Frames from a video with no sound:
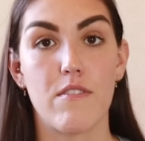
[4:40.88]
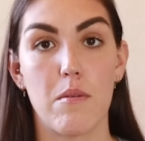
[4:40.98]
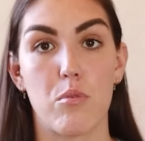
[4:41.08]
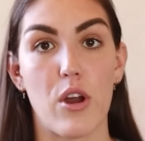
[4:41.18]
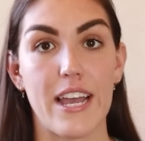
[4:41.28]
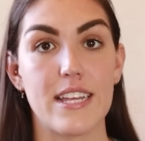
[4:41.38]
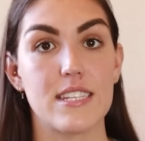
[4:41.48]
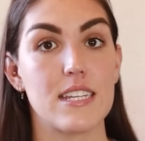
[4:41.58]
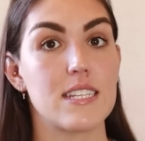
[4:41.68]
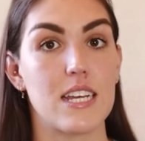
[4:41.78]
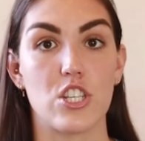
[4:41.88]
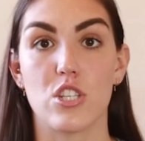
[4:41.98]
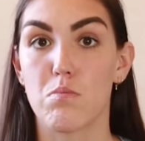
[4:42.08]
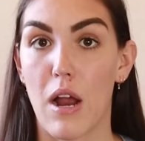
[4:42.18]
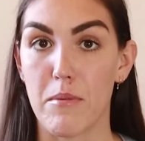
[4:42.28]
from brands such
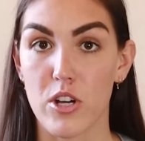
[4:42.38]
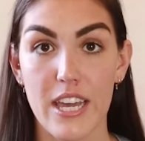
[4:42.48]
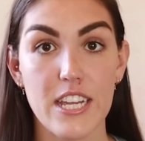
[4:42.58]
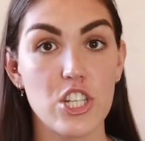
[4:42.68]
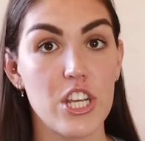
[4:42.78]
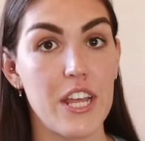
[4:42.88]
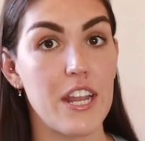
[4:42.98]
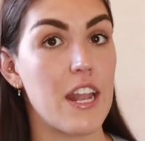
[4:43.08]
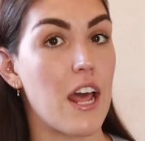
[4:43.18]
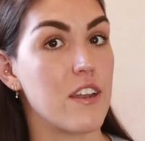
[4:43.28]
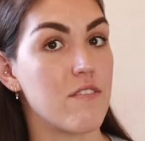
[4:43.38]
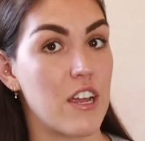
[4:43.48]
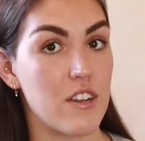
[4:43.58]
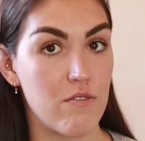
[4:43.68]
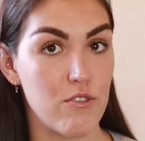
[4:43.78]
as Primal Kitchen and
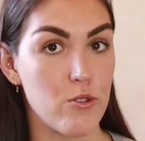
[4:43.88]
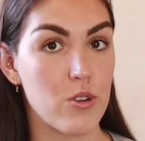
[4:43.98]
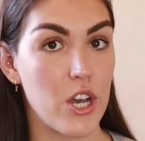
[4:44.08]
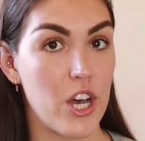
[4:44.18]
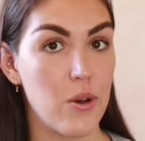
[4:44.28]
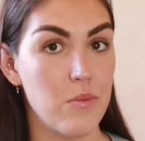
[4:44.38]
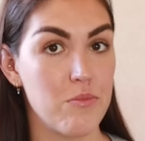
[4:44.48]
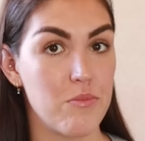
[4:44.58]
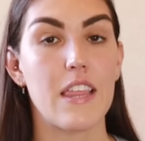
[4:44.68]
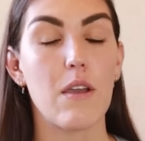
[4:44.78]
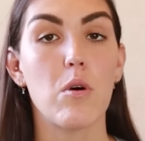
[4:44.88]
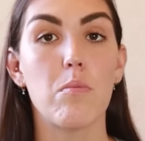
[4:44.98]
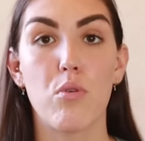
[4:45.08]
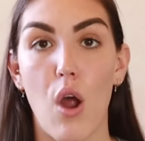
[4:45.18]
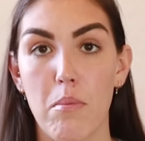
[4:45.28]
Undivided Food Co., they will
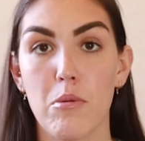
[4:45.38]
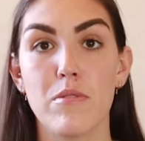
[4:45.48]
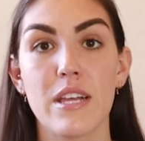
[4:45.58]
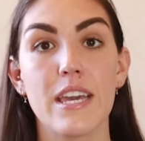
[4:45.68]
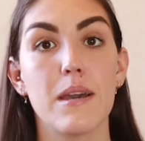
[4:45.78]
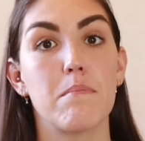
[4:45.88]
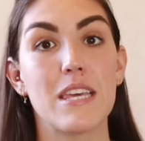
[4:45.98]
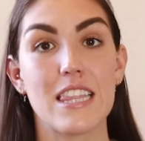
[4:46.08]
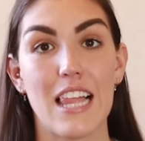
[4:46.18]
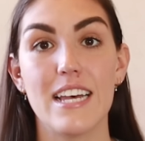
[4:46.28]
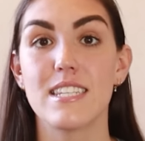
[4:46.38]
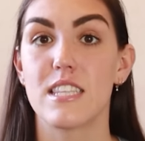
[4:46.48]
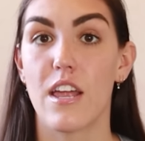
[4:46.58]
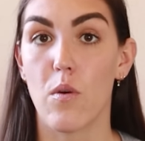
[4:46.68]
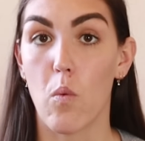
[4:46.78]
probably be less
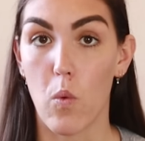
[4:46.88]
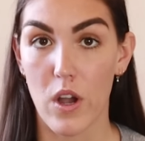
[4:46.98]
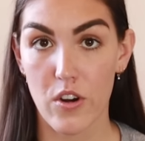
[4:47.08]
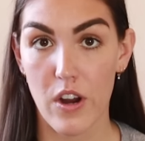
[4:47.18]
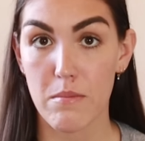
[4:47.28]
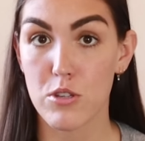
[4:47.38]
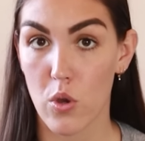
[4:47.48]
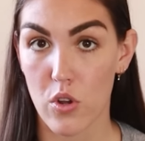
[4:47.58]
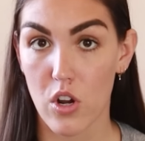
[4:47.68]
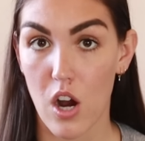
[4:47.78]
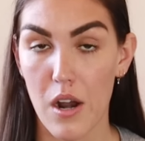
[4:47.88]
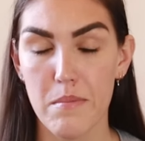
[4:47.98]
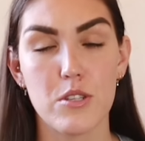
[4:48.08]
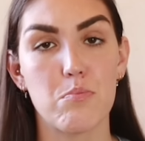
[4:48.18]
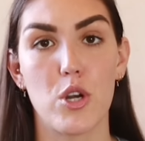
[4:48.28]
than 1 gram total
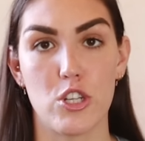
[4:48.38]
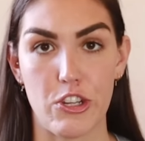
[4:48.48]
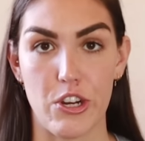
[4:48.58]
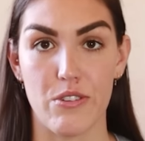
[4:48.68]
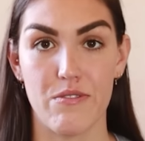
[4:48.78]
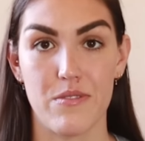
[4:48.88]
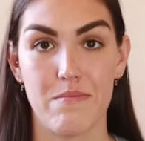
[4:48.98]
carbs per serve.